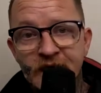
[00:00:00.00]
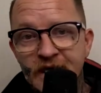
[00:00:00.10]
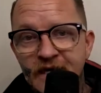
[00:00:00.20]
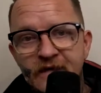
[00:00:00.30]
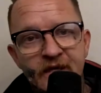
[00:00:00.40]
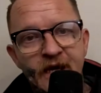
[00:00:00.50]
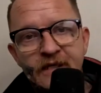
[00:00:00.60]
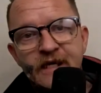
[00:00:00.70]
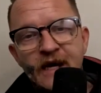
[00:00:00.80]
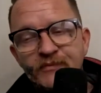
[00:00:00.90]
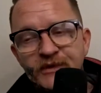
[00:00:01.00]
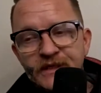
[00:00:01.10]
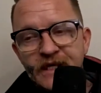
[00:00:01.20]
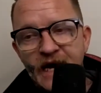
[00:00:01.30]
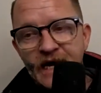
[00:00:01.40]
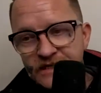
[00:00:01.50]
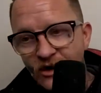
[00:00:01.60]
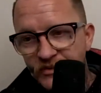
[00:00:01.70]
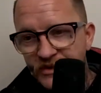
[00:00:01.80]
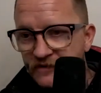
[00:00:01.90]
the next couple of days, I'll
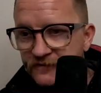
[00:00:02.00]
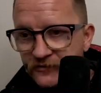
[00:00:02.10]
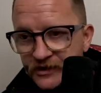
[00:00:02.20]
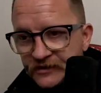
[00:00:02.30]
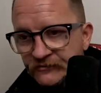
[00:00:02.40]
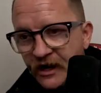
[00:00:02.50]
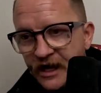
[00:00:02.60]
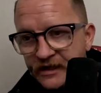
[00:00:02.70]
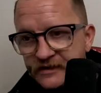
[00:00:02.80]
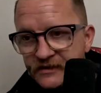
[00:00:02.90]
be friggin' wrecked.